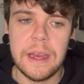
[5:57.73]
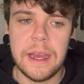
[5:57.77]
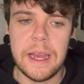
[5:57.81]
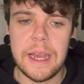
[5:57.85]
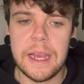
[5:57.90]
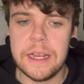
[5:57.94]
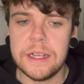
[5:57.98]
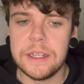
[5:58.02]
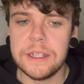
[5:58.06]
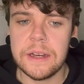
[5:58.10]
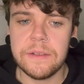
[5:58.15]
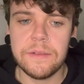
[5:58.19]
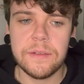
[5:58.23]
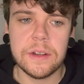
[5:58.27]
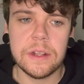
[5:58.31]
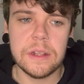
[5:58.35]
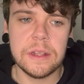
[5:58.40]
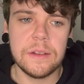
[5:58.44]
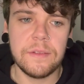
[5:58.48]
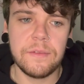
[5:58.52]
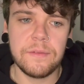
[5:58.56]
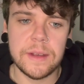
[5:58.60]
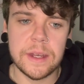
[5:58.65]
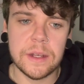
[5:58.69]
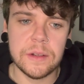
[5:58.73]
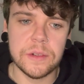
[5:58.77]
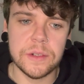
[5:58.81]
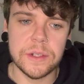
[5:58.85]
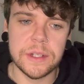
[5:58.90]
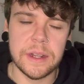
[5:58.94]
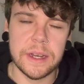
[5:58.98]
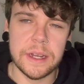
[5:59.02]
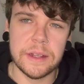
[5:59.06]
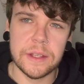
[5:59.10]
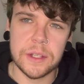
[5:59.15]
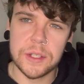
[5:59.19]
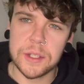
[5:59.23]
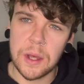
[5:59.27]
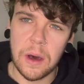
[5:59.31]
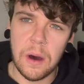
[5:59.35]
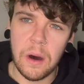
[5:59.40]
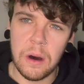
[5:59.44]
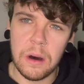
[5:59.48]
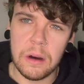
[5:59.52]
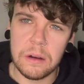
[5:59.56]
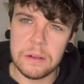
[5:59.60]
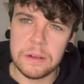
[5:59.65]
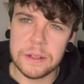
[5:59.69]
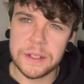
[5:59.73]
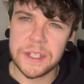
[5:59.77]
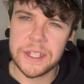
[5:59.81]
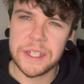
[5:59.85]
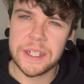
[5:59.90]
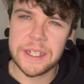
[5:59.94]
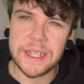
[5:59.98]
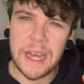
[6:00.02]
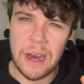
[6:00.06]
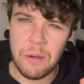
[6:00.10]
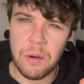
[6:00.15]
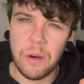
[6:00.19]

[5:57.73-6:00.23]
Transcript: It definitely feels like the tart, sour